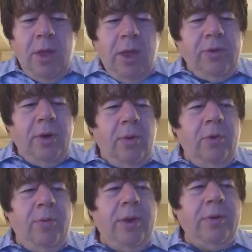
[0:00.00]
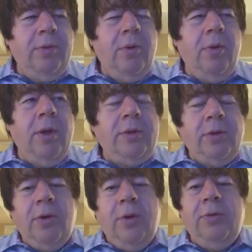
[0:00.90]
I guess I'd always been
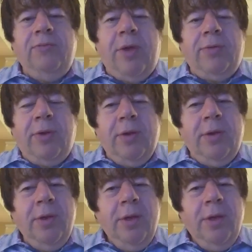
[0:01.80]
oriented toward investing.